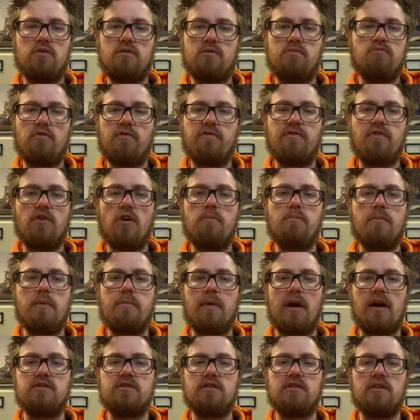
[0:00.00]
referred me
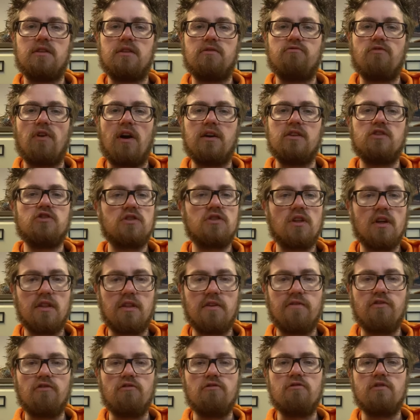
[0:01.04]
back to the range that
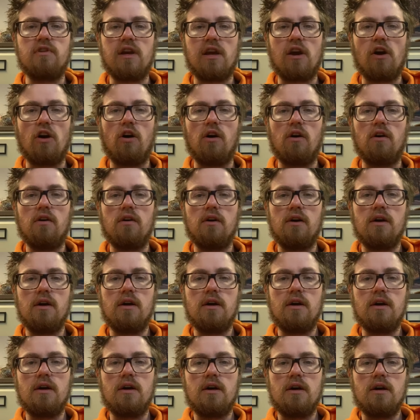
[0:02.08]
they've already got.
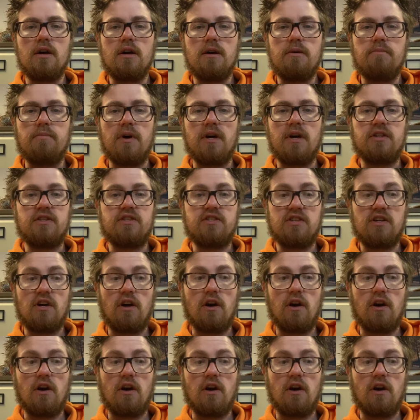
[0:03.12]
But